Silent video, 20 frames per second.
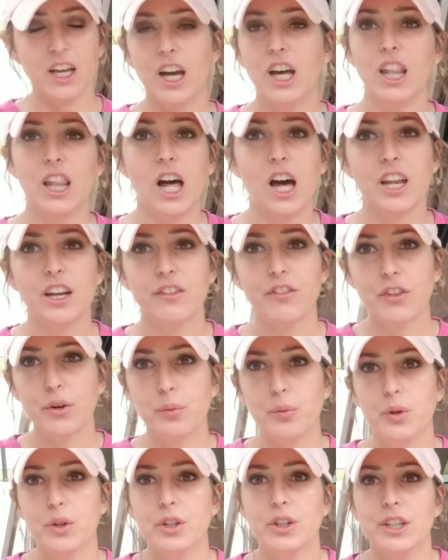a lot of the
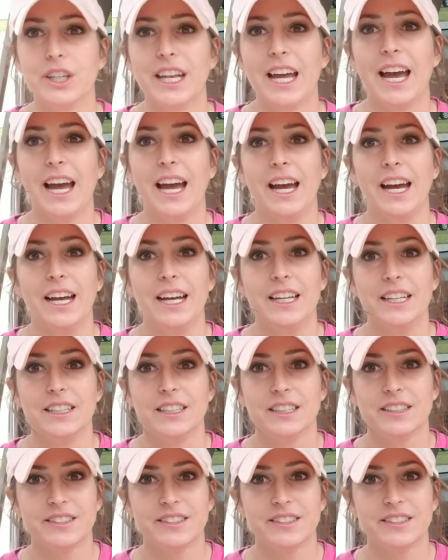wood had